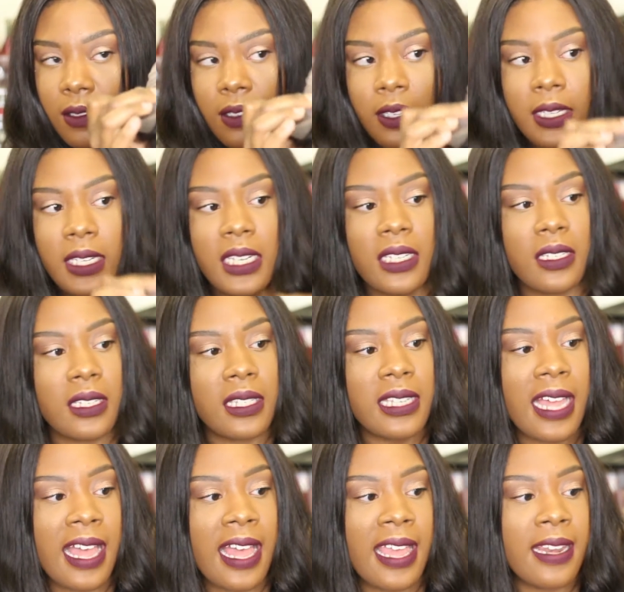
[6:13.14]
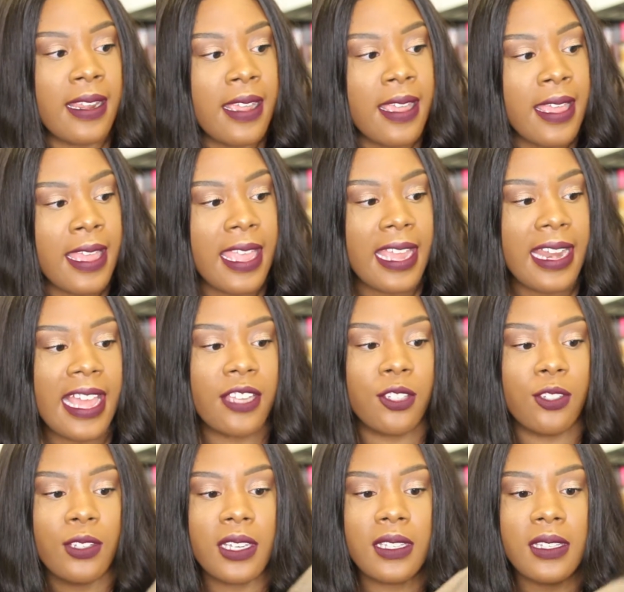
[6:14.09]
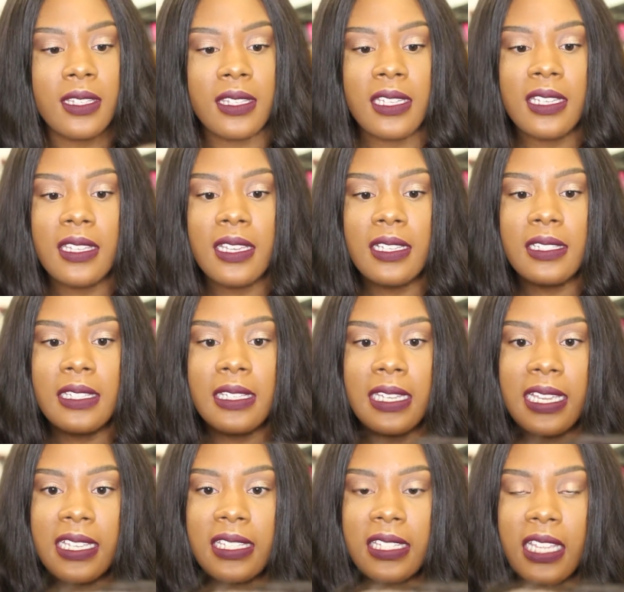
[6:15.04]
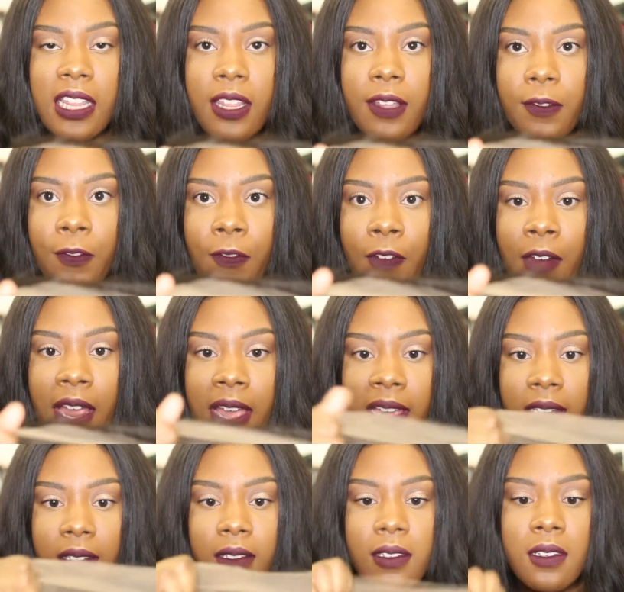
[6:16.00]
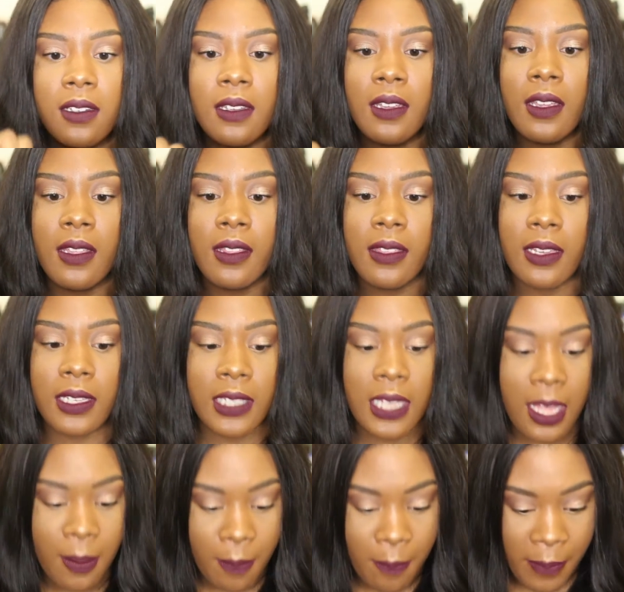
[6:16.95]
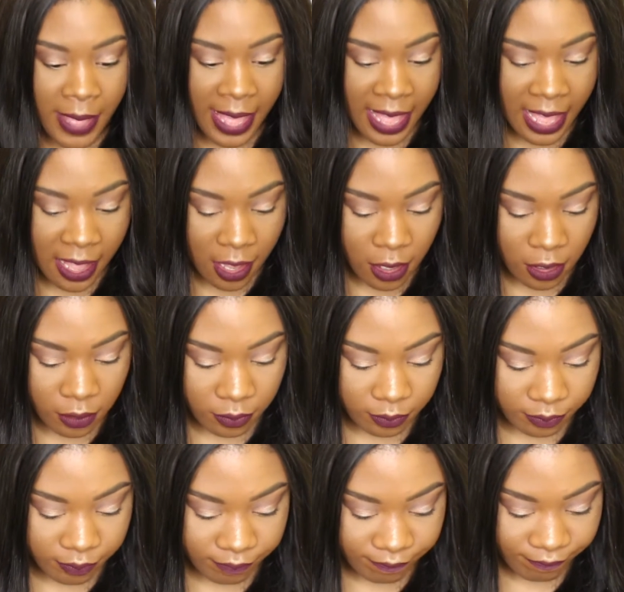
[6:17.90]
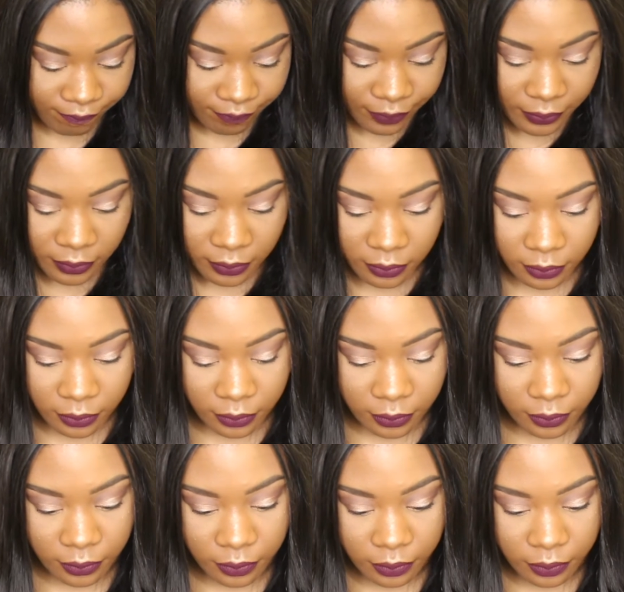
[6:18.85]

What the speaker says: on each side. And as you can see, there's lace in the front. There's about, I